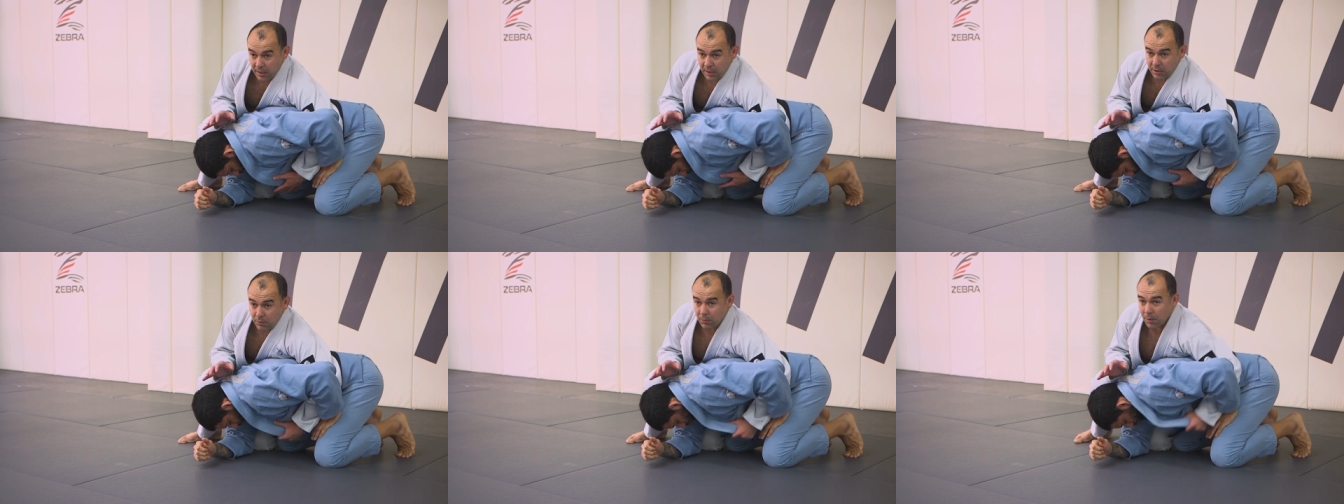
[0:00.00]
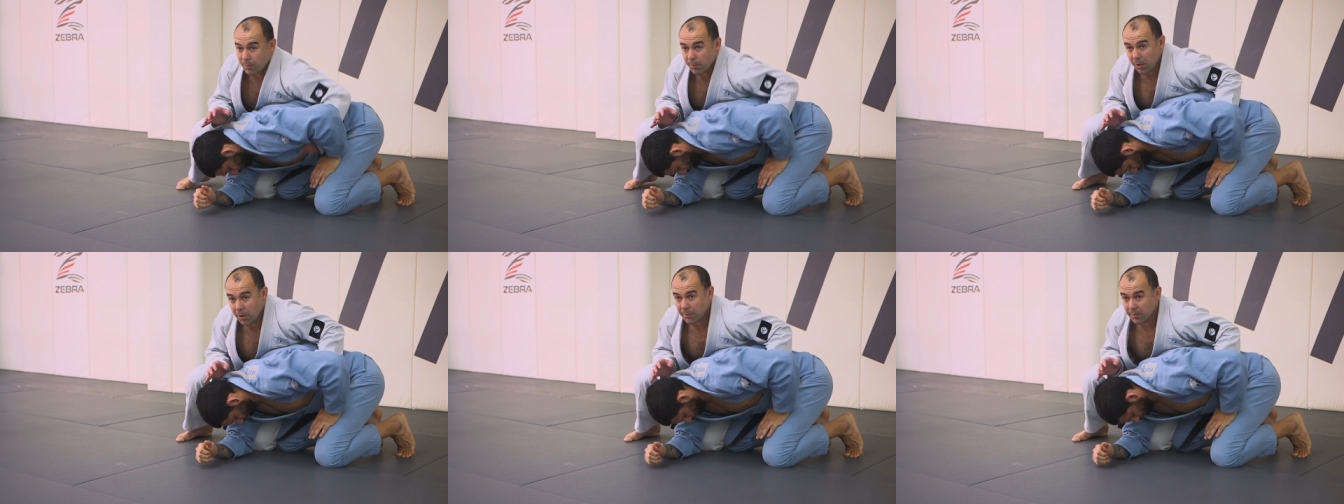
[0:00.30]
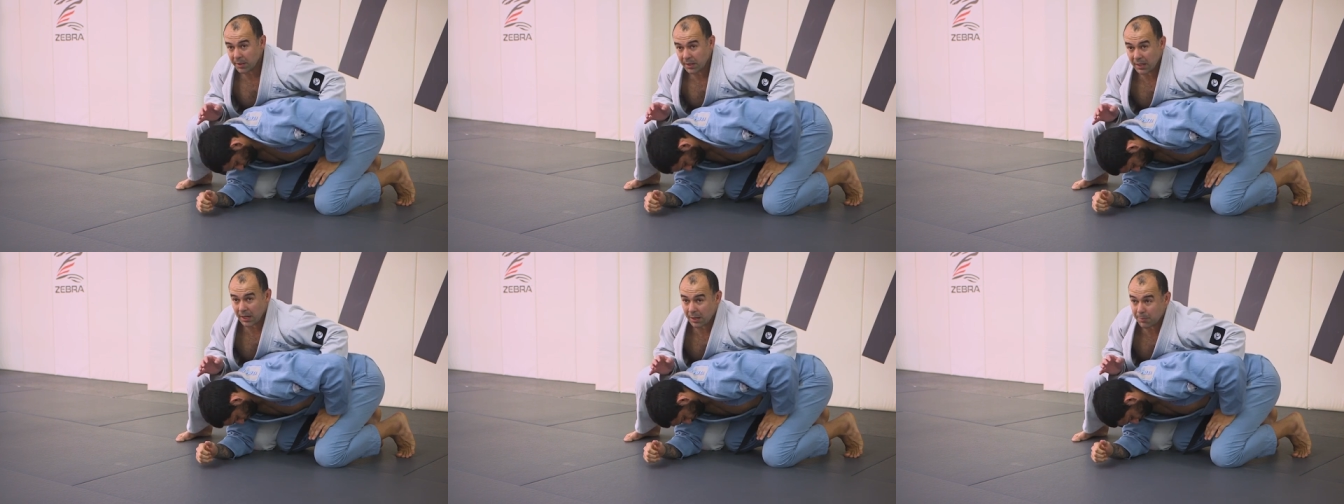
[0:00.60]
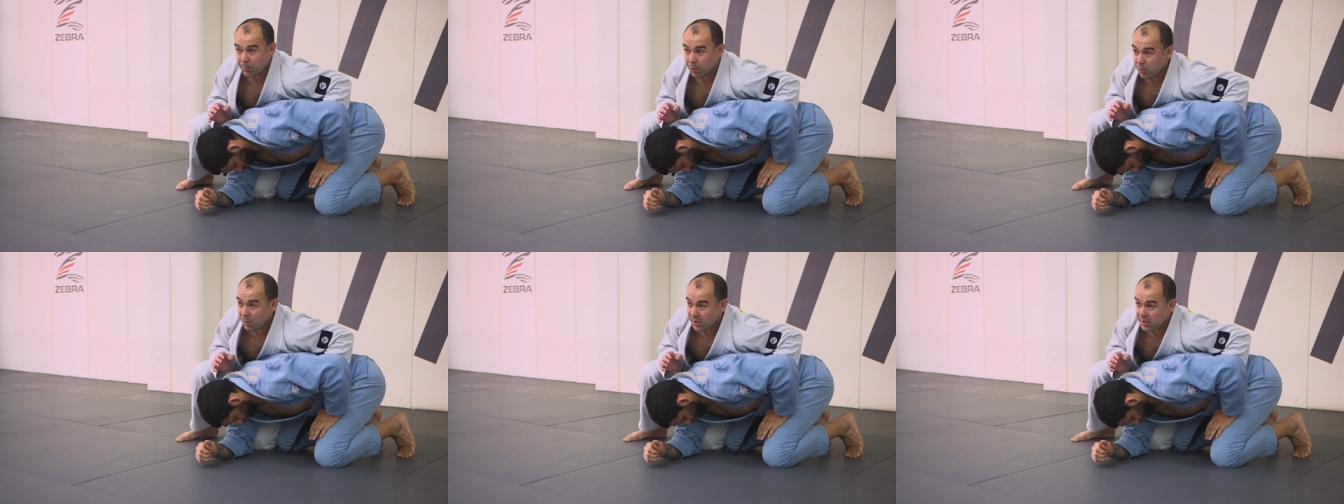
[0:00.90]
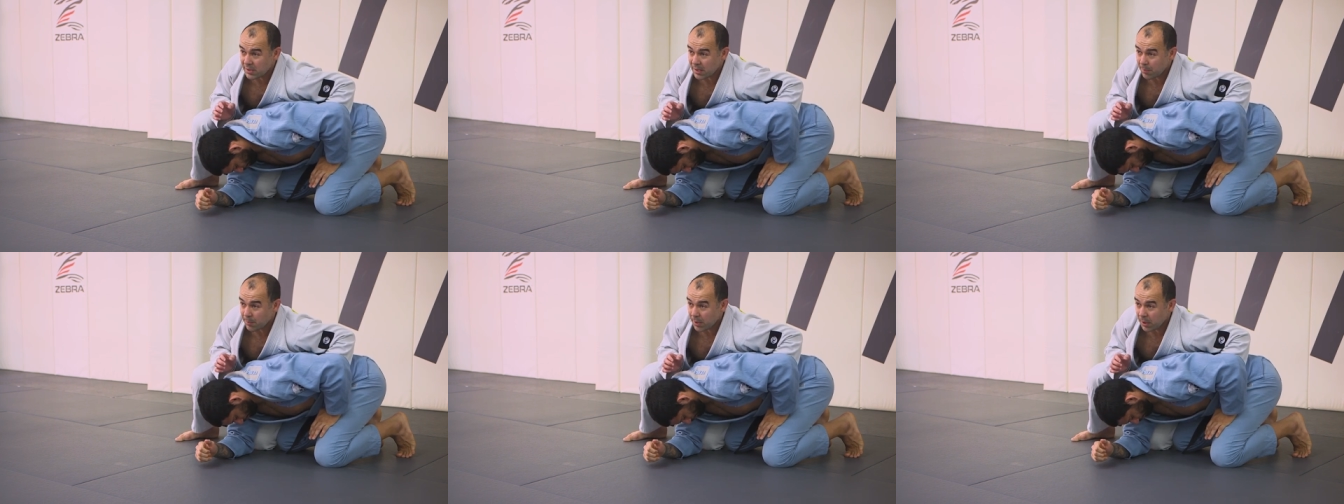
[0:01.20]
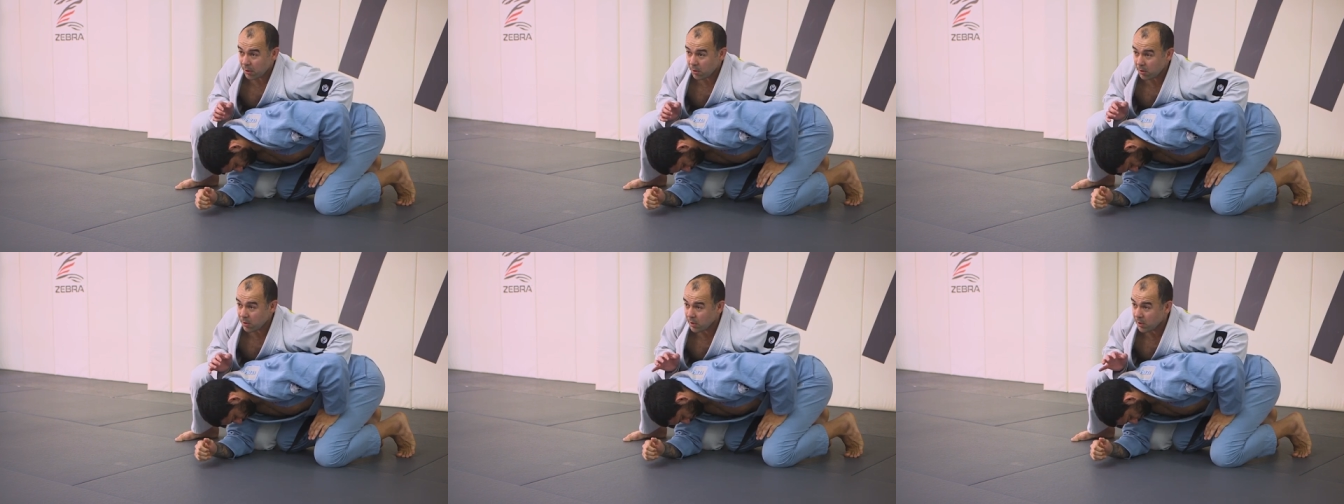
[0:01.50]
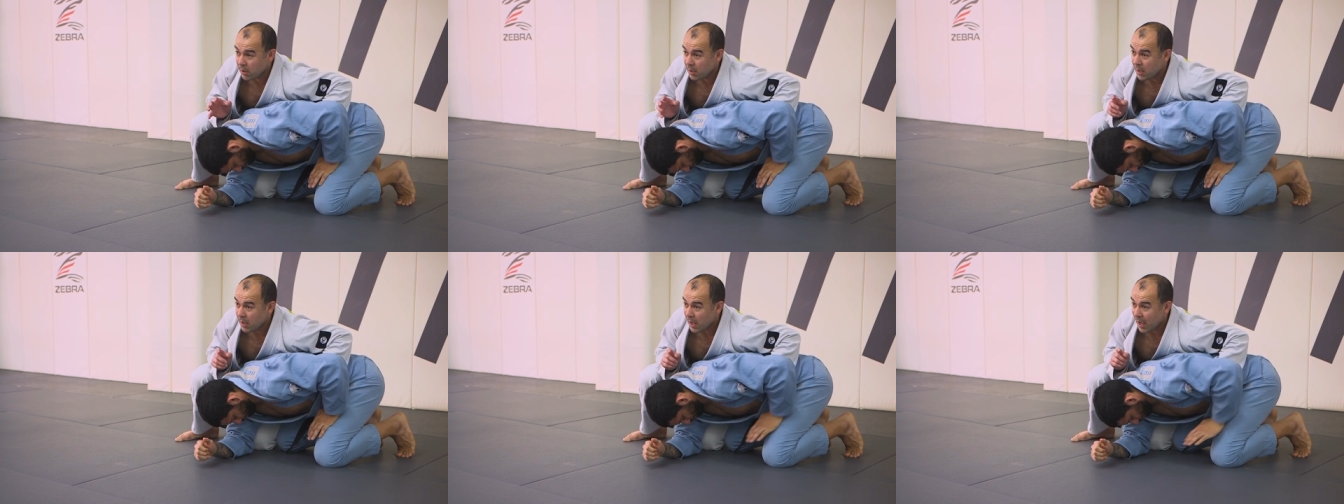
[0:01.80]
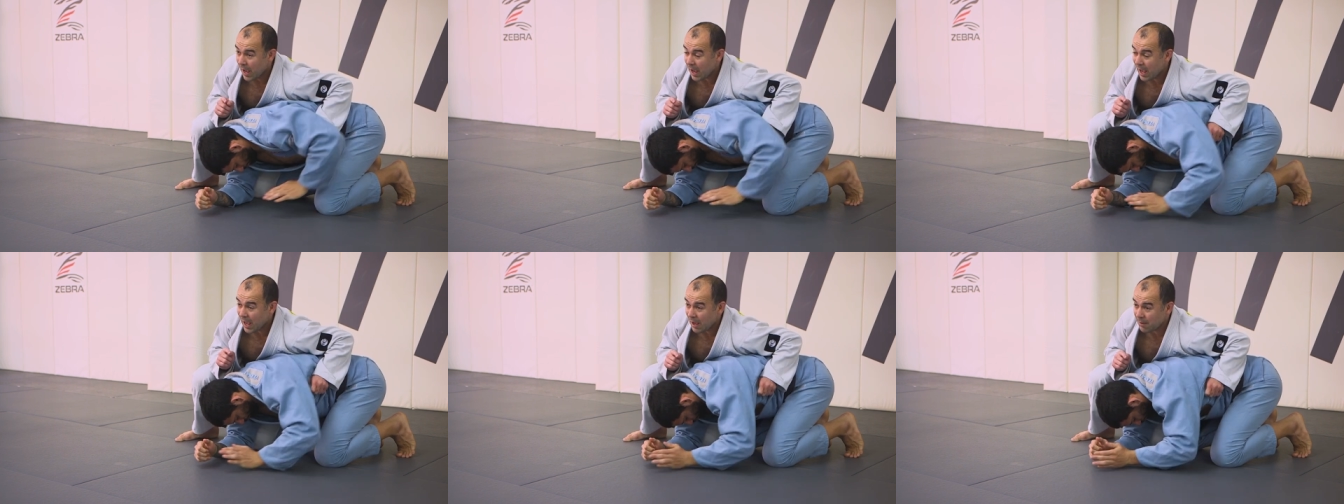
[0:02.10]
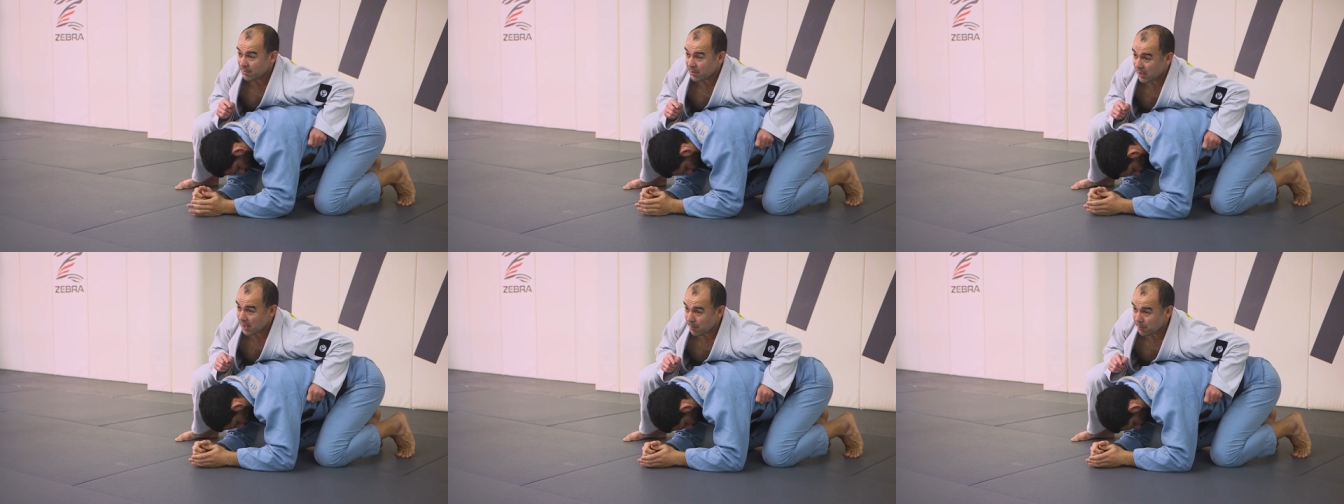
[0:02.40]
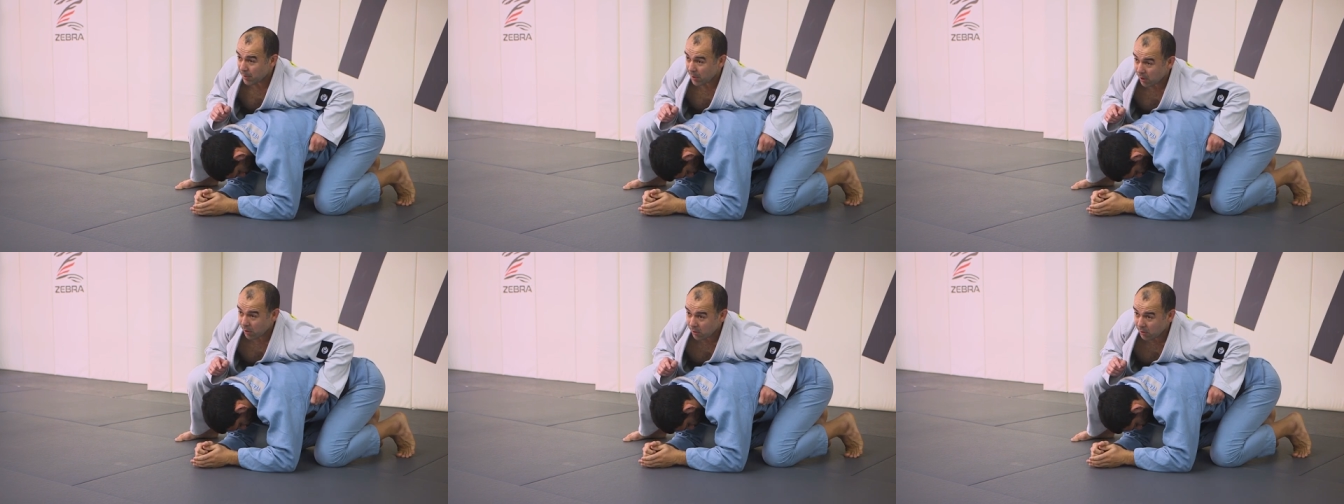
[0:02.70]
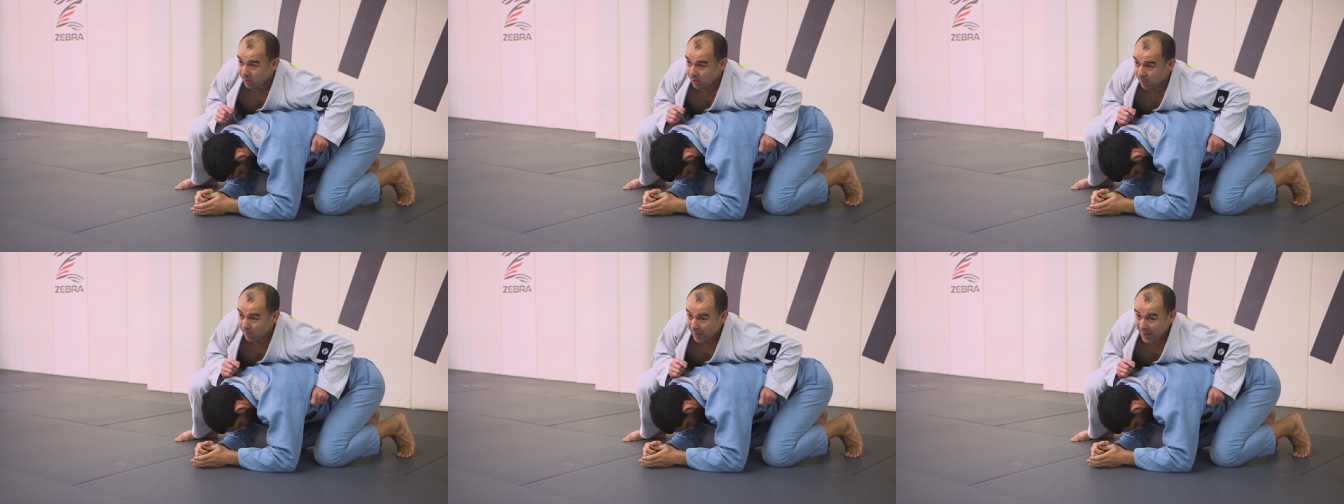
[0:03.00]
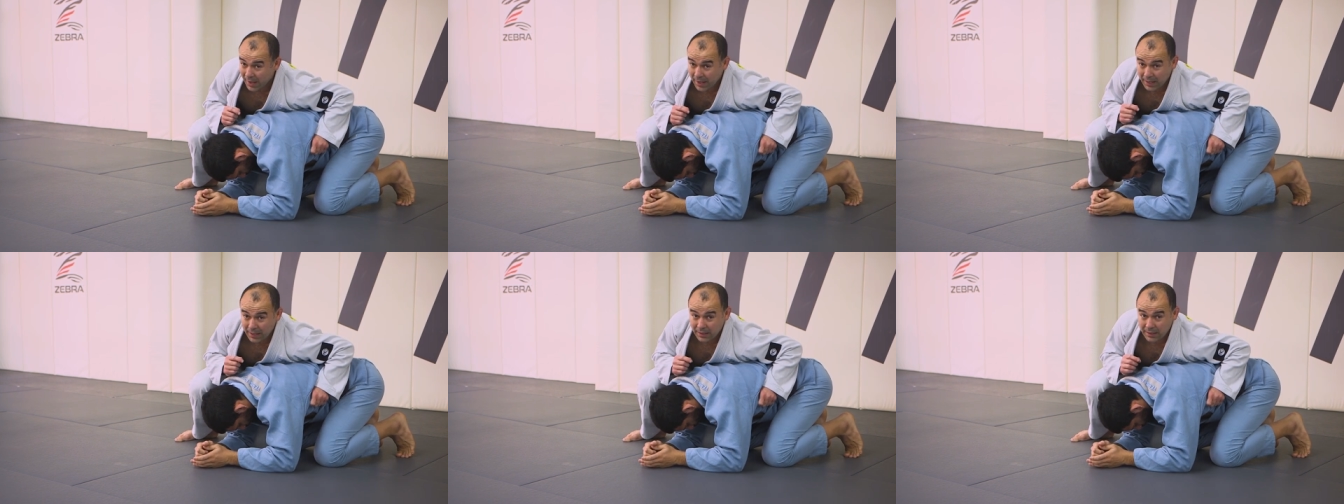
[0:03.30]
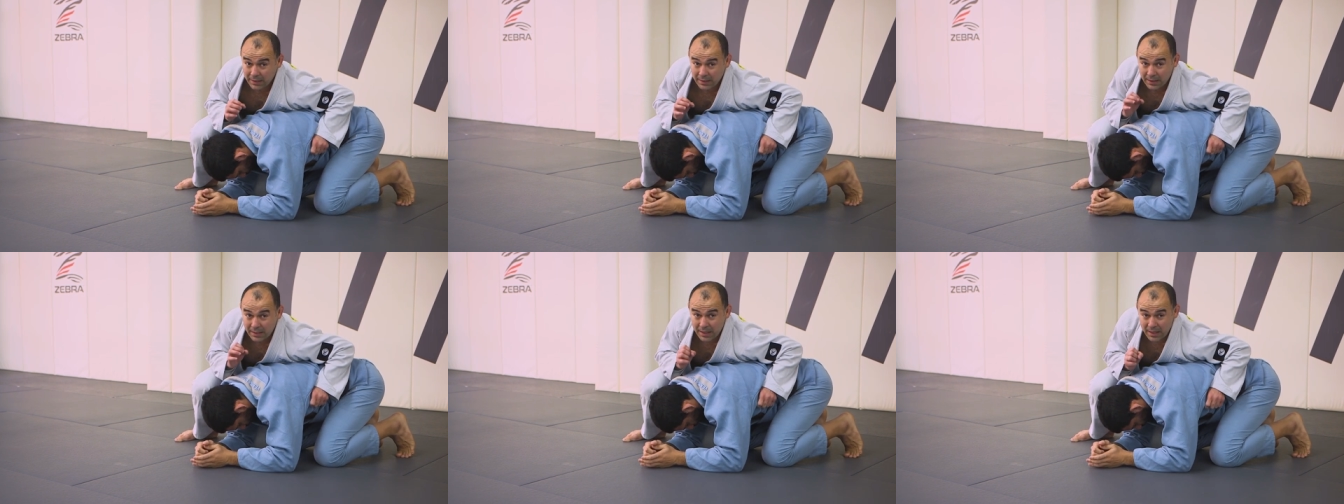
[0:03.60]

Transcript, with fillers: In one moment, I pull his lapel. I have the lapel on my hand.